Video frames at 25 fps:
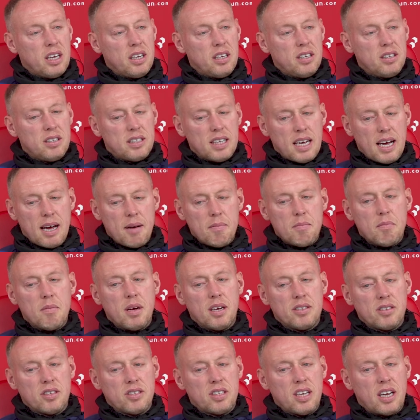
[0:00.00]
And
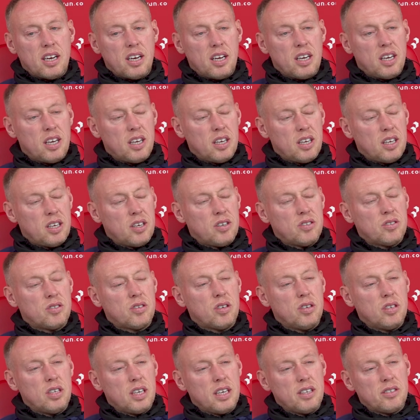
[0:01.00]
um, as I said, uh, on
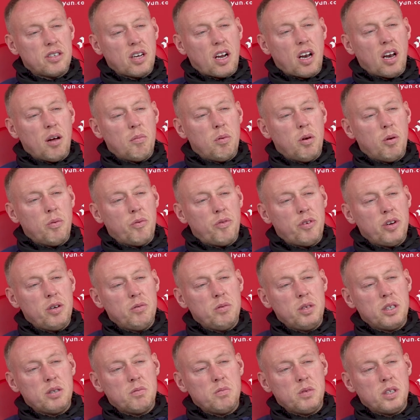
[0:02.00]
Sunday as a club,
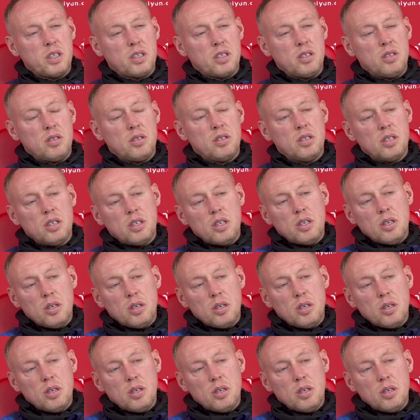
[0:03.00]
hopefully we, we can